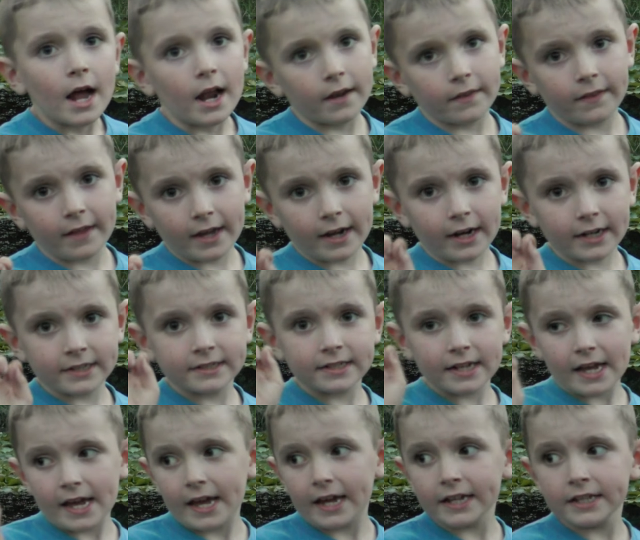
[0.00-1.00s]
And then I
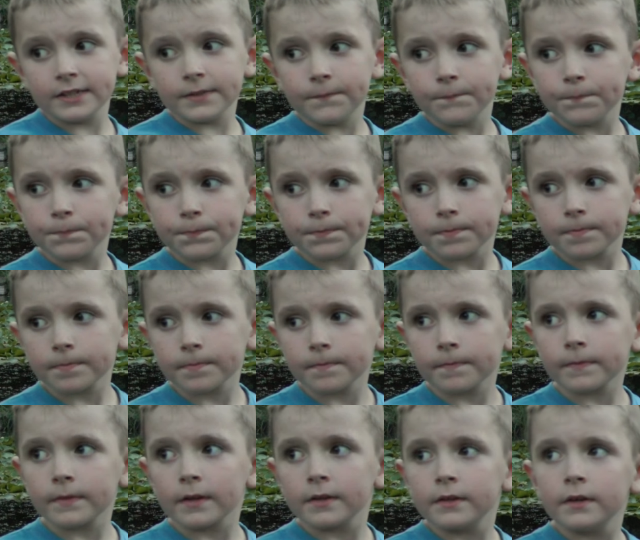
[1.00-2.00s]
said,
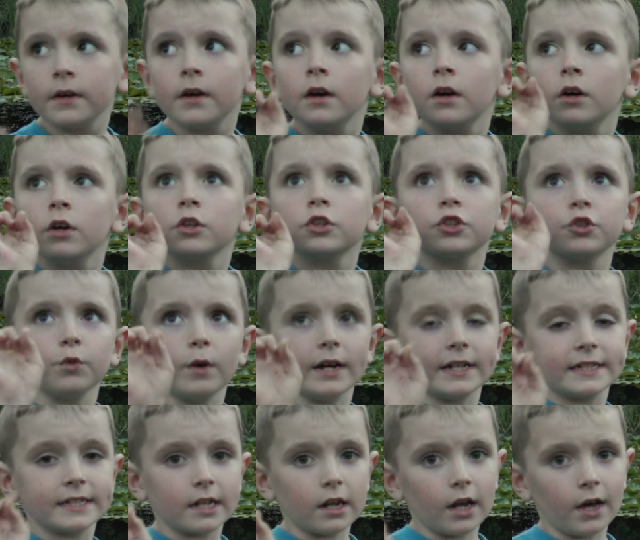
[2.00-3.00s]
do I
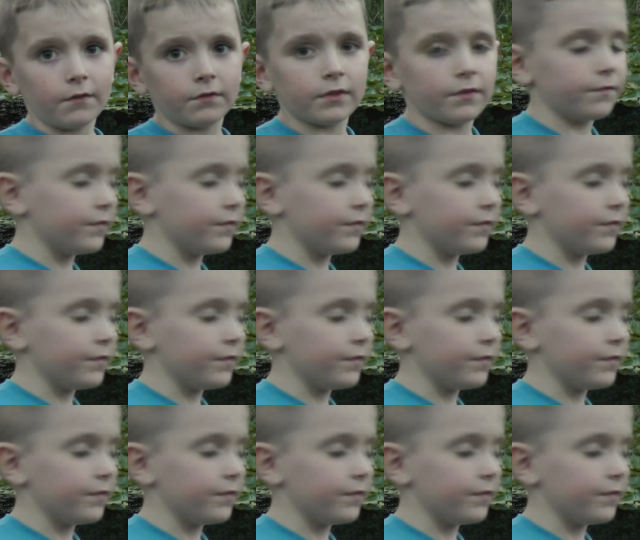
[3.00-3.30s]
still have the